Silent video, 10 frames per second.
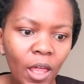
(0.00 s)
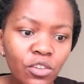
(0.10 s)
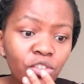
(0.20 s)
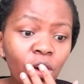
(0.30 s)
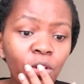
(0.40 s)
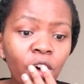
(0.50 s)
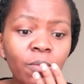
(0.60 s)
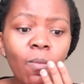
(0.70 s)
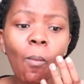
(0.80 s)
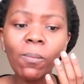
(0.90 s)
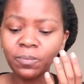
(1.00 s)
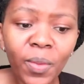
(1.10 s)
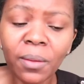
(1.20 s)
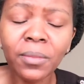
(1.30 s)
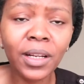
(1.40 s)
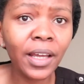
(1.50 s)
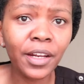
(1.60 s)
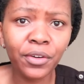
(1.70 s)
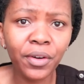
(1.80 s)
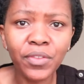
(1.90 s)
so good. I'm glad
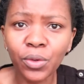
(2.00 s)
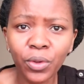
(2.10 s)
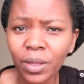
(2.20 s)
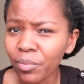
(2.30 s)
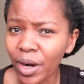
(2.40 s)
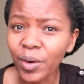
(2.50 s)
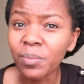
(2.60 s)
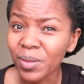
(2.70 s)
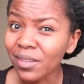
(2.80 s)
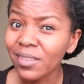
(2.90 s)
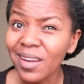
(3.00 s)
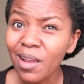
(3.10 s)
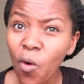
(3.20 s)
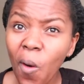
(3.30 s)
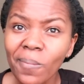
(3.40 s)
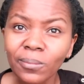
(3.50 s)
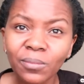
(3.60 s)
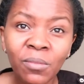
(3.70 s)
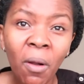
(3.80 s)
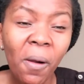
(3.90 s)
I don't have to call them brownie biscuits anymore.
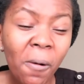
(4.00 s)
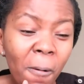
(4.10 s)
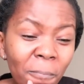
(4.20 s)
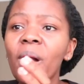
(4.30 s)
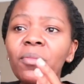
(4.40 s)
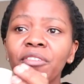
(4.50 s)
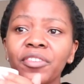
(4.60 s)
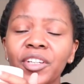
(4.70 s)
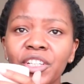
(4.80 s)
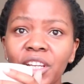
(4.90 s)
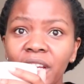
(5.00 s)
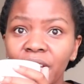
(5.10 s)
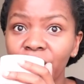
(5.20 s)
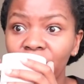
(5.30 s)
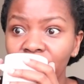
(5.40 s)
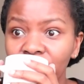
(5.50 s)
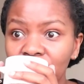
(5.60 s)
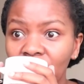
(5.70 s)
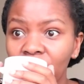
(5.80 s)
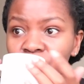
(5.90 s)
I'm gonna finish eating
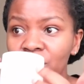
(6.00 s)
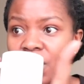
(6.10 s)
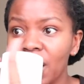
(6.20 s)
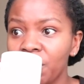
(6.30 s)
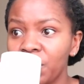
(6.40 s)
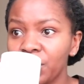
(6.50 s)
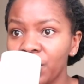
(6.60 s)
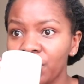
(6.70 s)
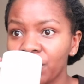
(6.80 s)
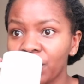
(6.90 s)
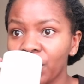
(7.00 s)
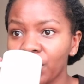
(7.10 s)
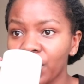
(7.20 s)
this. I'm just uploading a vlog